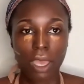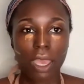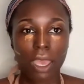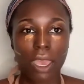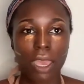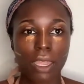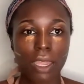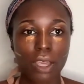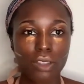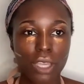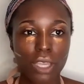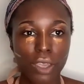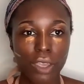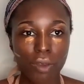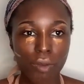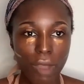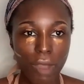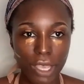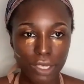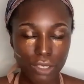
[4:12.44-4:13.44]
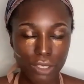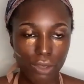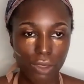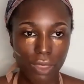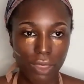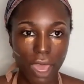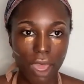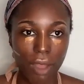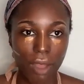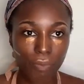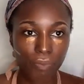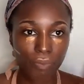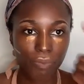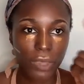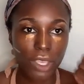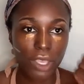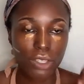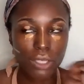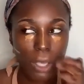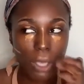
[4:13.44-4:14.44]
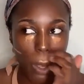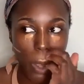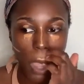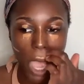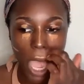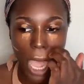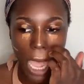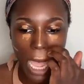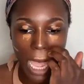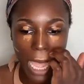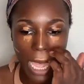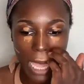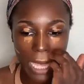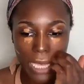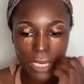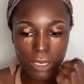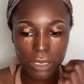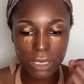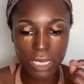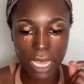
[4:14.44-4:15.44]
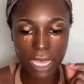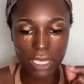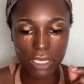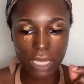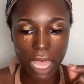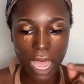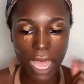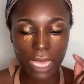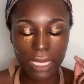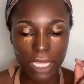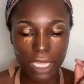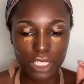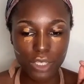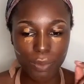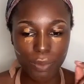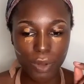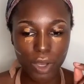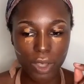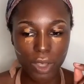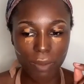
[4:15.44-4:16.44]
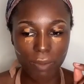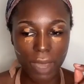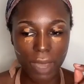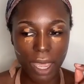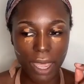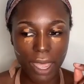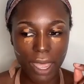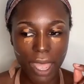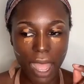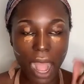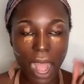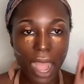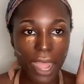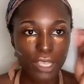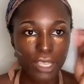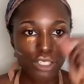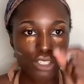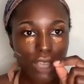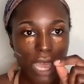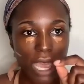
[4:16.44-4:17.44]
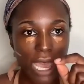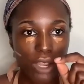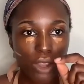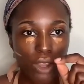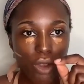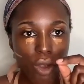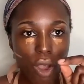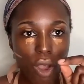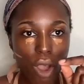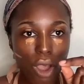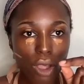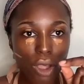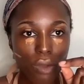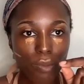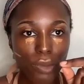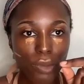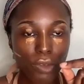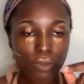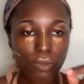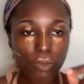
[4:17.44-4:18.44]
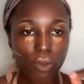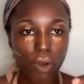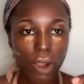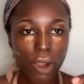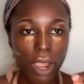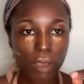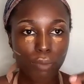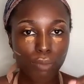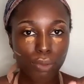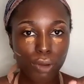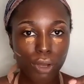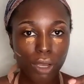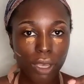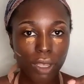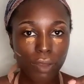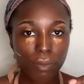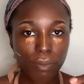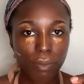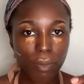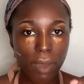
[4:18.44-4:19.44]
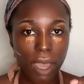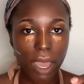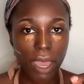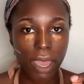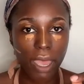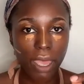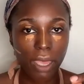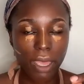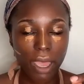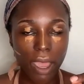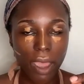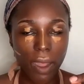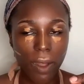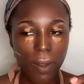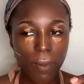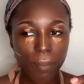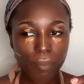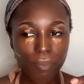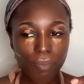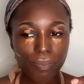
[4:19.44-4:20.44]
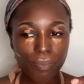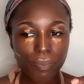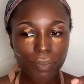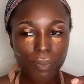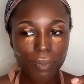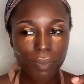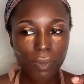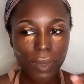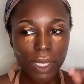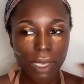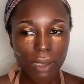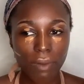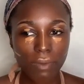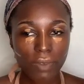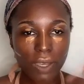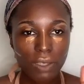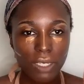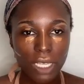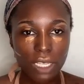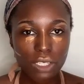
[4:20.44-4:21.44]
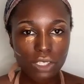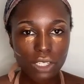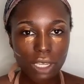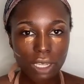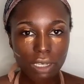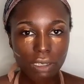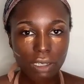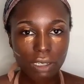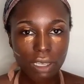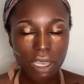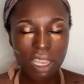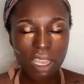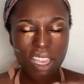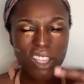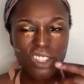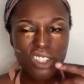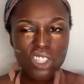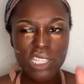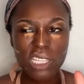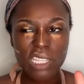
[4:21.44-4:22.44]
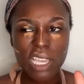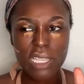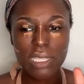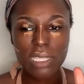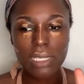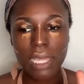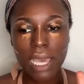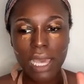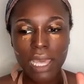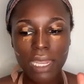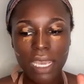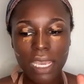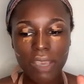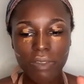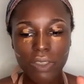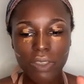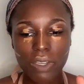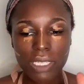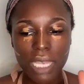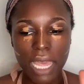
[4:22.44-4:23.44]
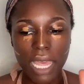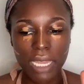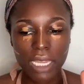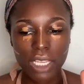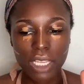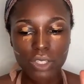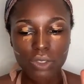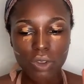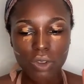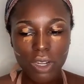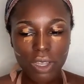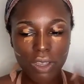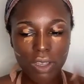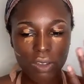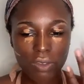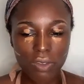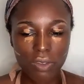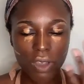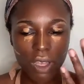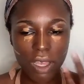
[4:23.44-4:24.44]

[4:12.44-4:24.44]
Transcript: And I'll tell you why I do that. So I like to put my eyeshadow on before I put my foundation, just because then if there's any sort of